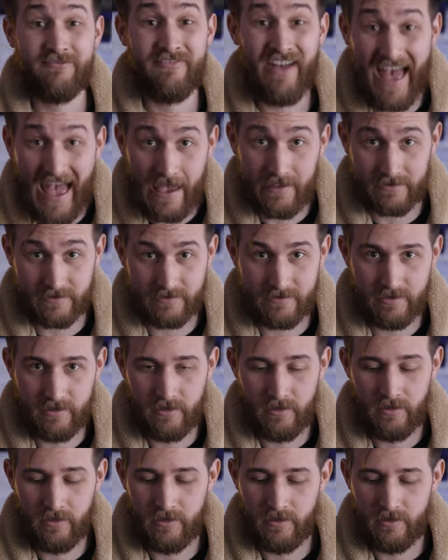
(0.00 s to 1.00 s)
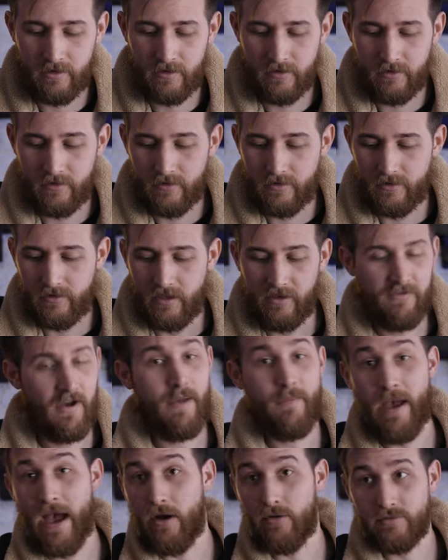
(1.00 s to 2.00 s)
fast. If
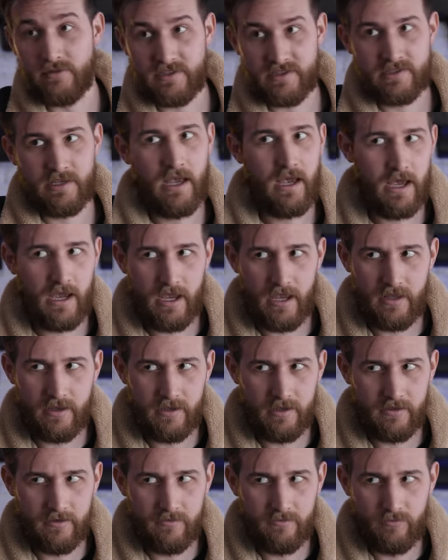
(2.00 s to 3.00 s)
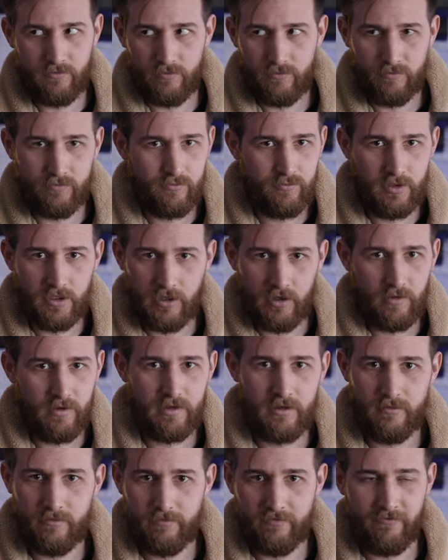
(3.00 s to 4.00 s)
I'm outside and, you know,
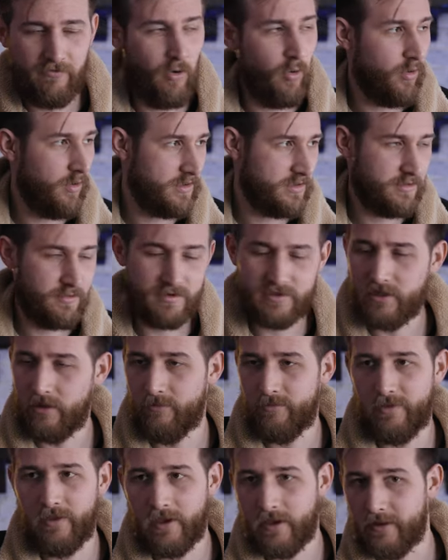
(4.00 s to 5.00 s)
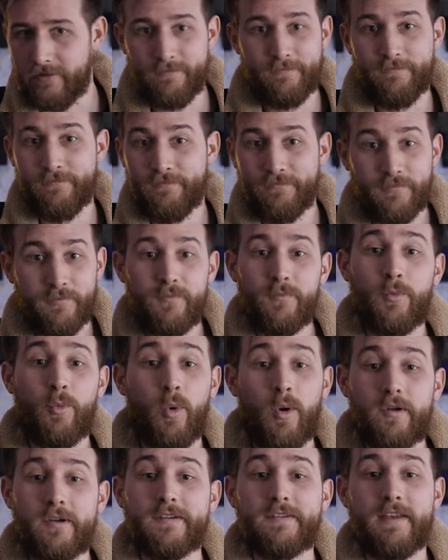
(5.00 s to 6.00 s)
in the forest or something and
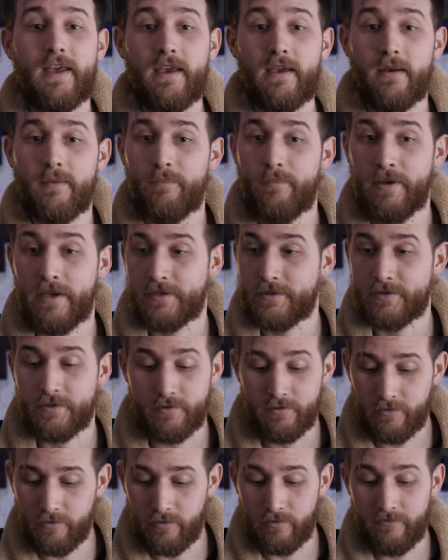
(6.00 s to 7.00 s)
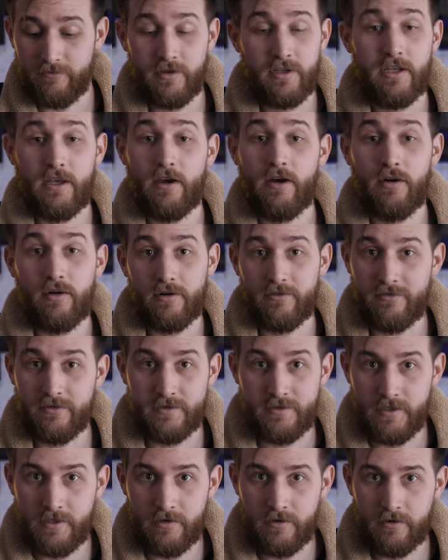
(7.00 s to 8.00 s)
want to take a picture or a video of a
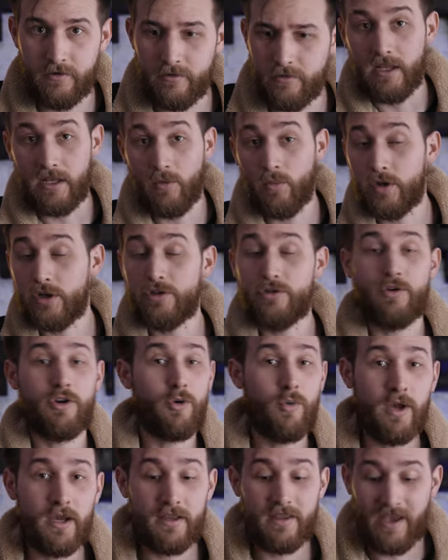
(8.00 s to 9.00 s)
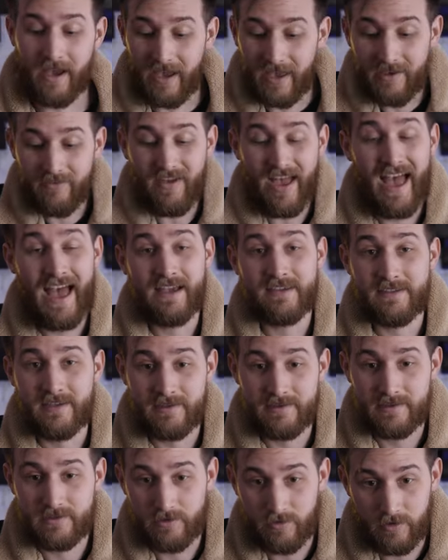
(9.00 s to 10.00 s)
deer and I want to do it quickly, I have
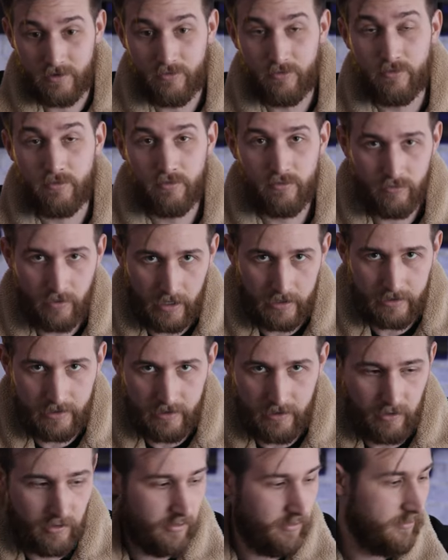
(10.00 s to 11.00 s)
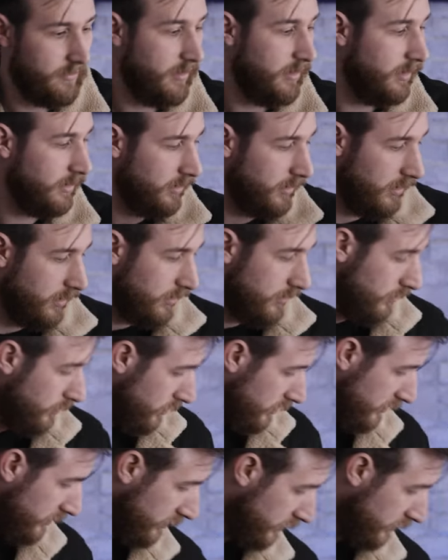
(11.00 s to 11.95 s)
access to it right here along with